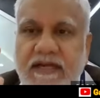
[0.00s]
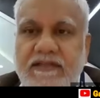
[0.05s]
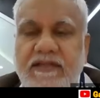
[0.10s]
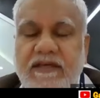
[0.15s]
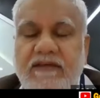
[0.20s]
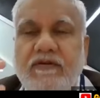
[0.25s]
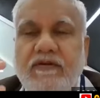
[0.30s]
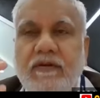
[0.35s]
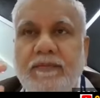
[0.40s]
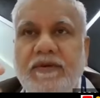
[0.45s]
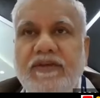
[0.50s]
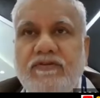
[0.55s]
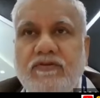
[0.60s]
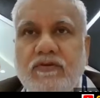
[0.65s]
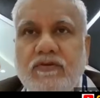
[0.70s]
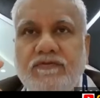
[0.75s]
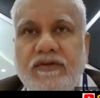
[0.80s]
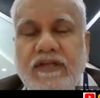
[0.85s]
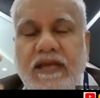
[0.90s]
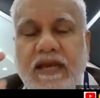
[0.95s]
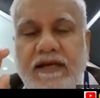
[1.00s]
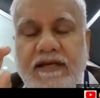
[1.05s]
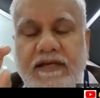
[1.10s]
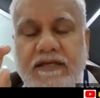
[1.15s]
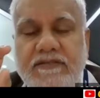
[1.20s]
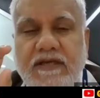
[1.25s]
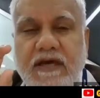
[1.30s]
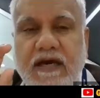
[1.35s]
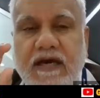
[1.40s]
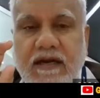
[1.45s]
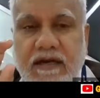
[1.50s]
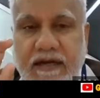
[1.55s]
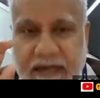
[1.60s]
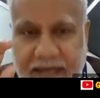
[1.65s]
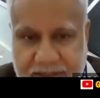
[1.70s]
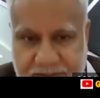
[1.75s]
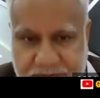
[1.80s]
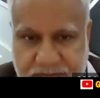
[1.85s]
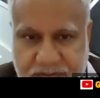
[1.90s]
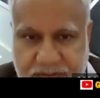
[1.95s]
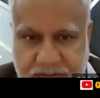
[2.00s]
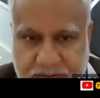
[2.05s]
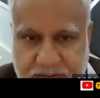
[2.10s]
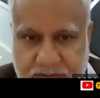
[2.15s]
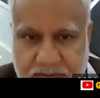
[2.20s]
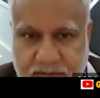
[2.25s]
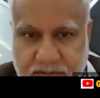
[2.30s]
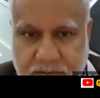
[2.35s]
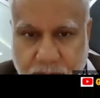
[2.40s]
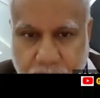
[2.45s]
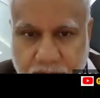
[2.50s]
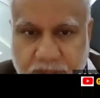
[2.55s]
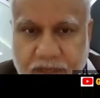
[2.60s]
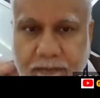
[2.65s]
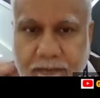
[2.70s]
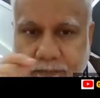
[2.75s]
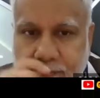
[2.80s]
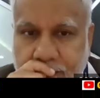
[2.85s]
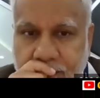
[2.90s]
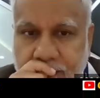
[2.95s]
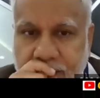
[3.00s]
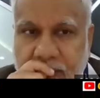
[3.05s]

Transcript: that there will be esophagitis are less. Okay.